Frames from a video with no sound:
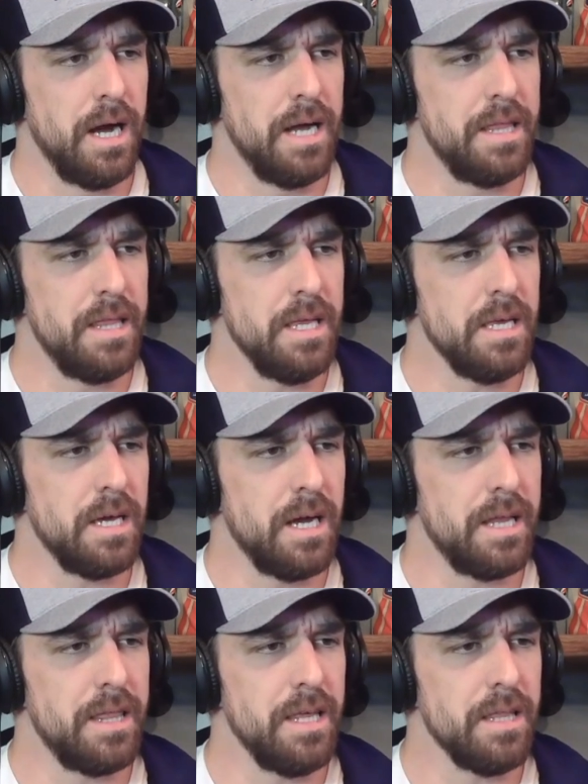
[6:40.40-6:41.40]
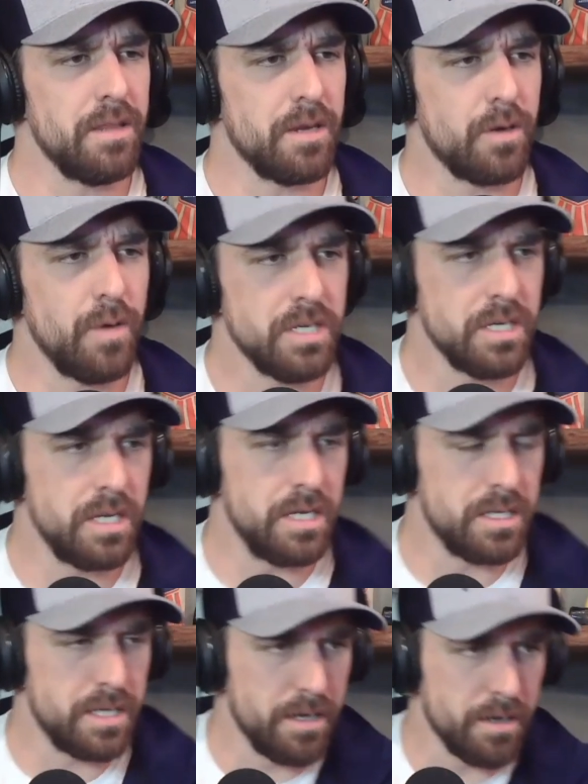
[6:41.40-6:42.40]
I think that the question
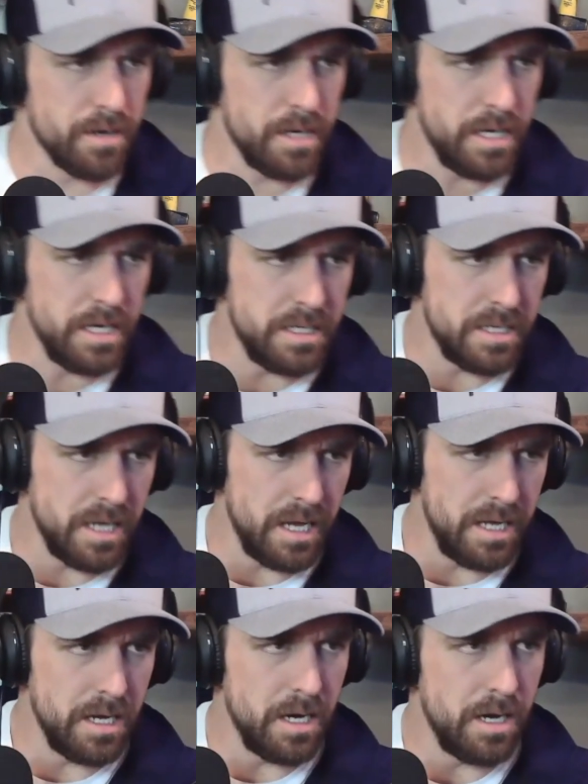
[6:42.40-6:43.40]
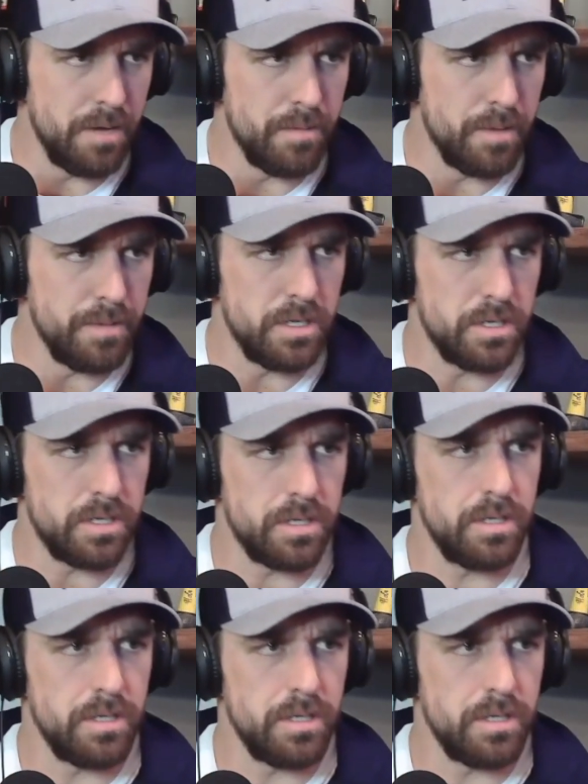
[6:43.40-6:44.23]
is here, he said, let me just